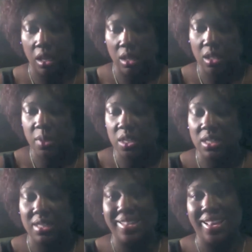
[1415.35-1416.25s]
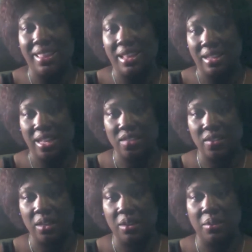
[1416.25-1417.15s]
especially since I had that last
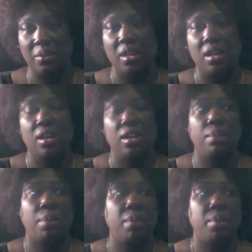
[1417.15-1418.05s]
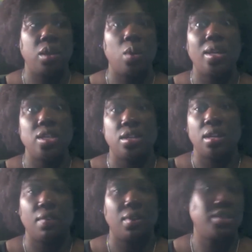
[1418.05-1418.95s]
video about me questioning
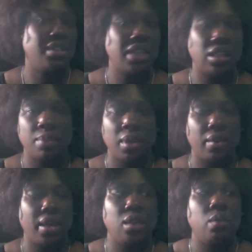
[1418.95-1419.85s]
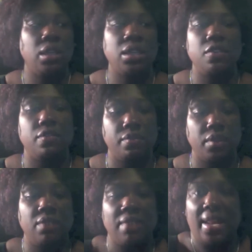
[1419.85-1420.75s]
if I was going to take them out. I didn't want to leave
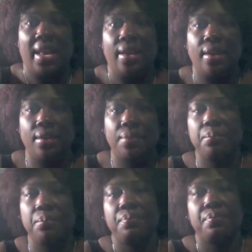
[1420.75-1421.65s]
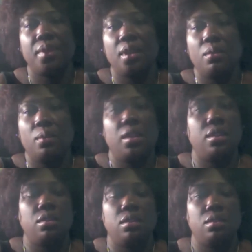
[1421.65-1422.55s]
that hanging with
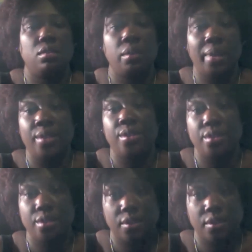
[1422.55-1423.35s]
no answers.